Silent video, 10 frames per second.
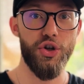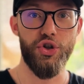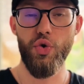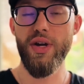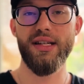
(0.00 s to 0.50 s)

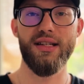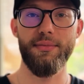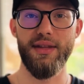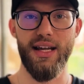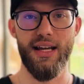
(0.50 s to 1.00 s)
doing
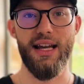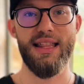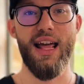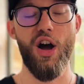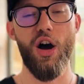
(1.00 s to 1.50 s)
something
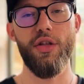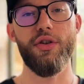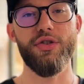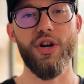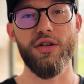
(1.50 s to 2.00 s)
that
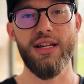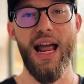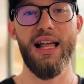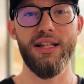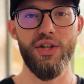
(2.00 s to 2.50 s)
others are
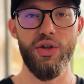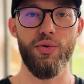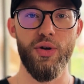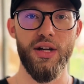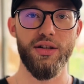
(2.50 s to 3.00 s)
telling
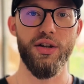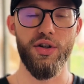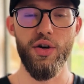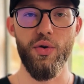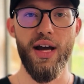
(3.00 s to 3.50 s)
you to
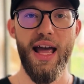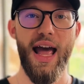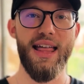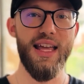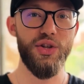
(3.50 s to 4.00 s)
do.
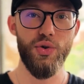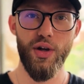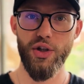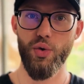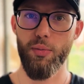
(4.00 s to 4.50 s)
And then you
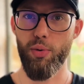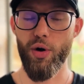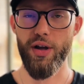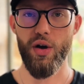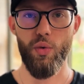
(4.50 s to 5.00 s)
get to a
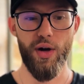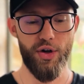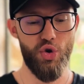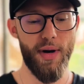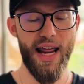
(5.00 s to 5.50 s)
point where
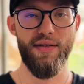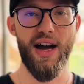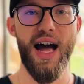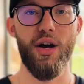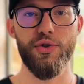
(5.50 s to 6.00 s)
you might have
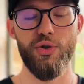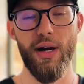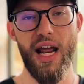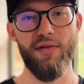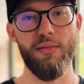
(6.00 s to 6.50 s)
a house, you
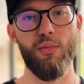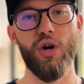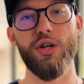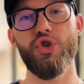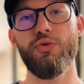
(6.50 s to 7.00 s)
might have a
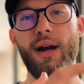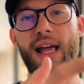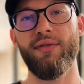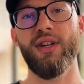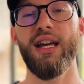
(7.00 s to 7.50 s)
mortgage, you might
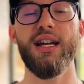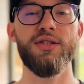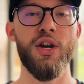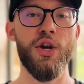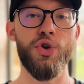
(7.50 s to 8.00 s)
have
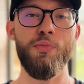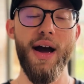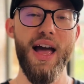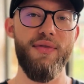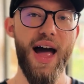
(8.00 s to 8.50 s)
kids, you
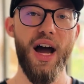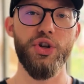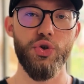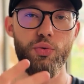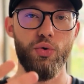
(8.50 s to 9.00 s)
might have
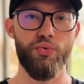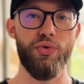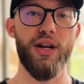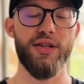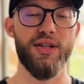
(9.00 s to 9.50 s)
actual
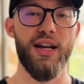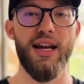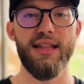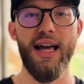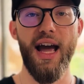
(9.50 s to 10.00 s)
risk
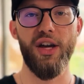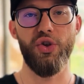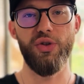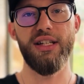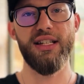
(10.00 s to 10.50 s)
that
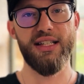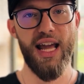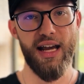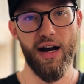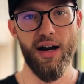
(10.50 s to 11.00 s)
you need to
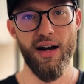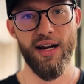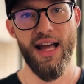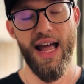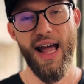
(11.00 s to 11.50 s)
take
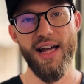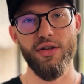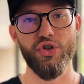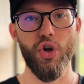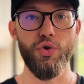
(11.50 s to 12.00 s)
on.
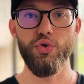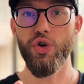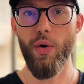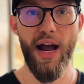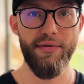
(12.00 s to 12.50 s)
And so you
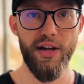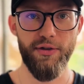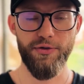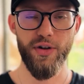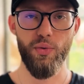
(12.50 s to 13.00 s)
don't have that
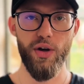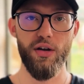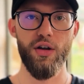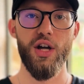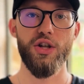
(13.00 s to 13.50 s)
free
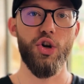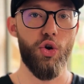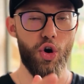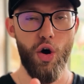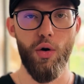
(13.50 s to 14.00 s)
will to
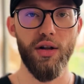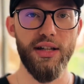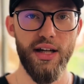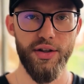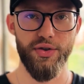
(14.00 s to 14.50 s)
go all
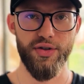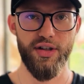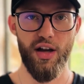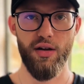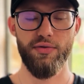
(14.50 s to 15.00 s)
in on
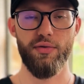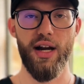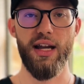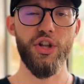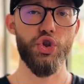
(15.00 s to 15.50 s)
yourself,
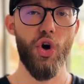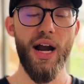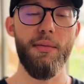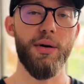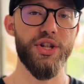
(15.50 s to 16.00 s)
right? To try
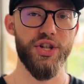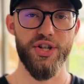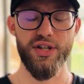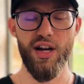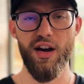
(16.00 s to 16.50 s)
a bunch of
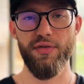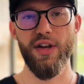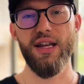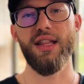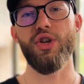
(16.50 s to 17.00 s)
stuff
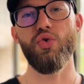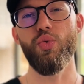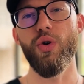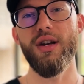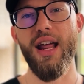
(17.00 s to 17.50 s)
that you
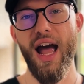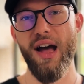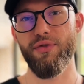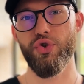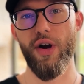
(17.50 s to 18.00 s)
wouldn't
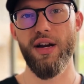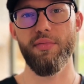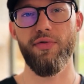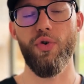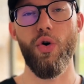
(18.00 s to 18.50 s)
have tried
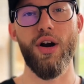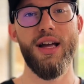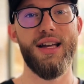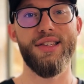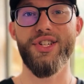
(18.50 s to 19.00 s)
before
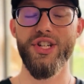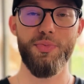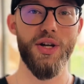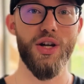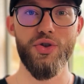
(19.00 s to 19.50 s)
just
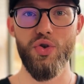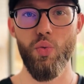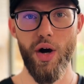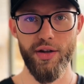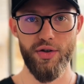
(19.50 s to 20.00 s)
because you
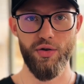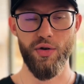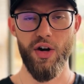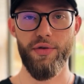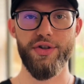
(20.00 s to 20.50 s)
want to.
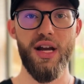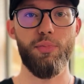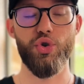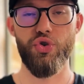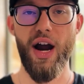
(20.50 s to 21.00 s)
For
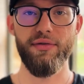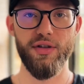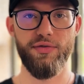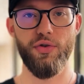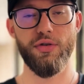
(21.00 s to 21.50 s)
example,
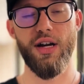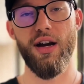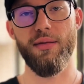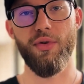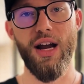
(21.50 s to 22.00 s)
traveling full
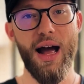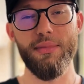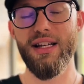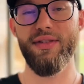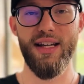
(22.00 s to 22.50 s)
time, right? I'm
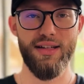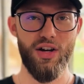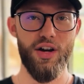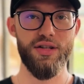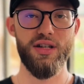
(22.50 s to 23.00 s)
living in
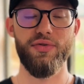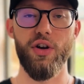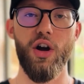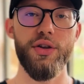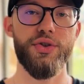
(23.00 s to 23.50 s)
tons of
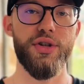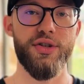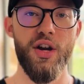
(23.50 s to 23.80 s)
different countries